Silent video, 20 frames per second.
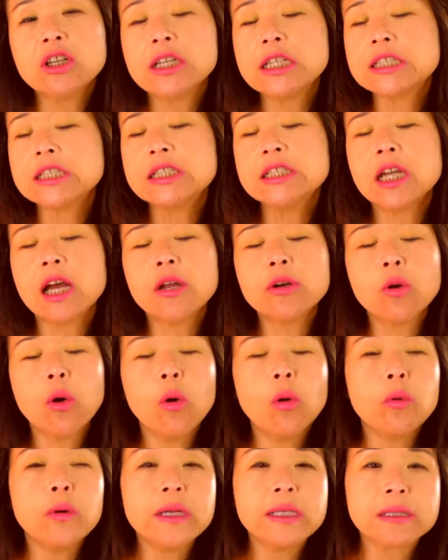it's not
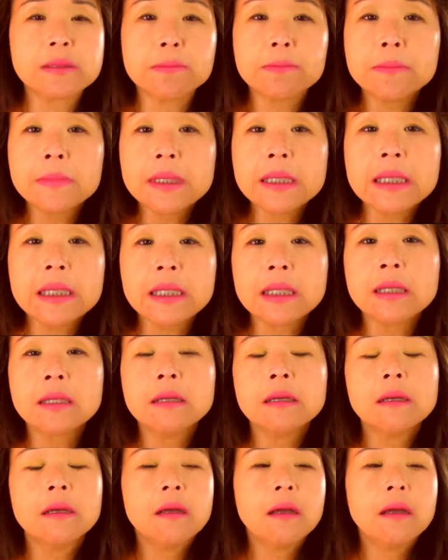always me